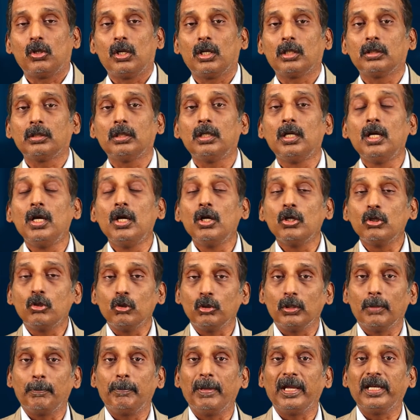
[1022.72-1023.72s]
on
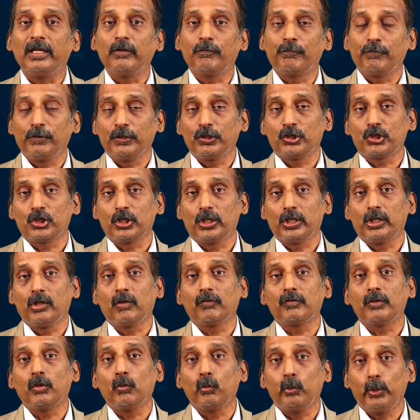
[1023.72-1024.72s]
to the beneficiary
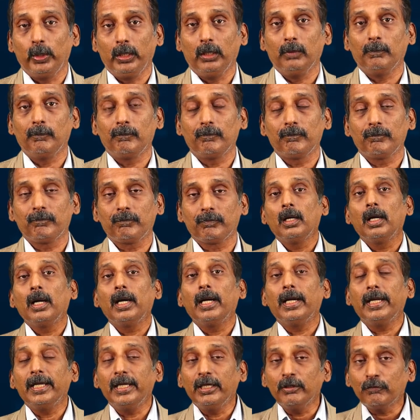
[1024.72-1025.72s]
of the will.
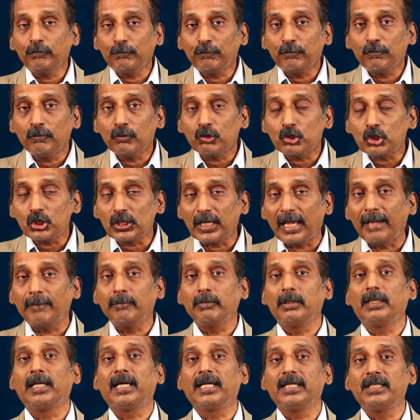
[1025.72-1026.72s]
If
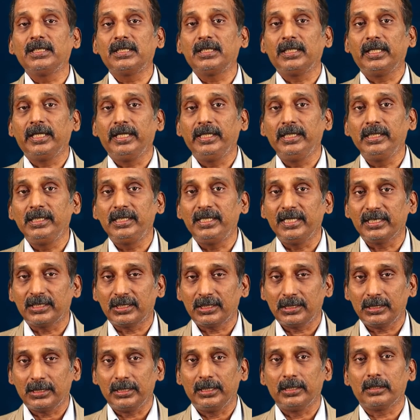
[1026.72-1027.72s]
Sam dies
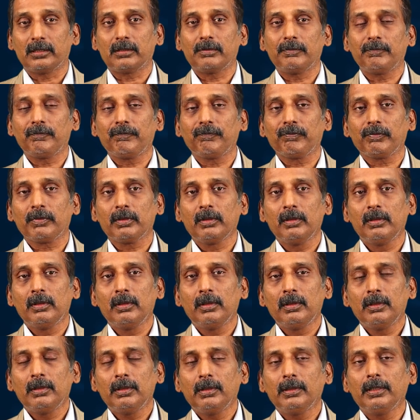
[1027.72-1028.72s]
intestate,
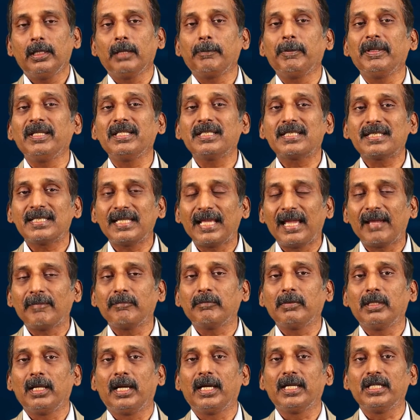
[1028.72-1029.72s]
that means
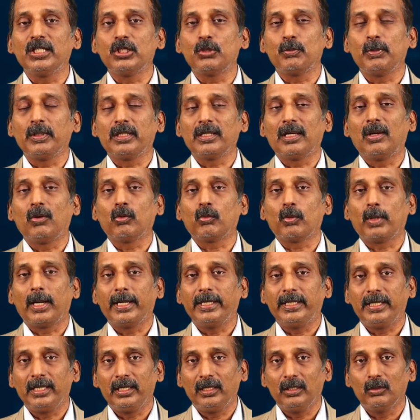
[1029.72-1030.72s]
Sam dies without
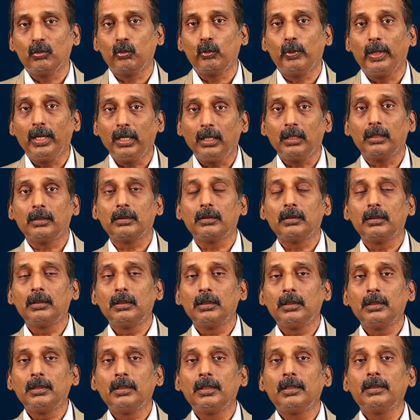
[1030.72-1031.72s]
writing a will,
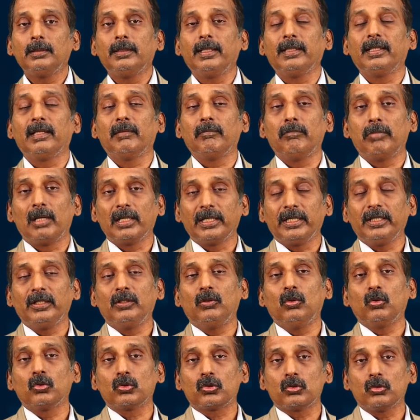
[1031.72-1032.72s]
then the money
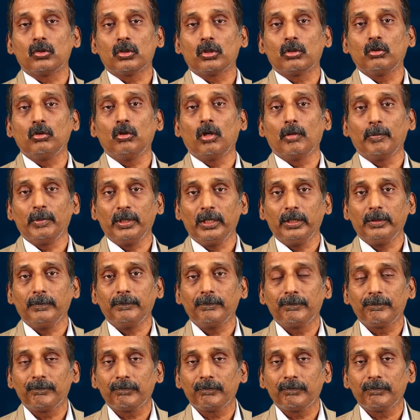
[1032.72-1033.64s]
goes to the nominee.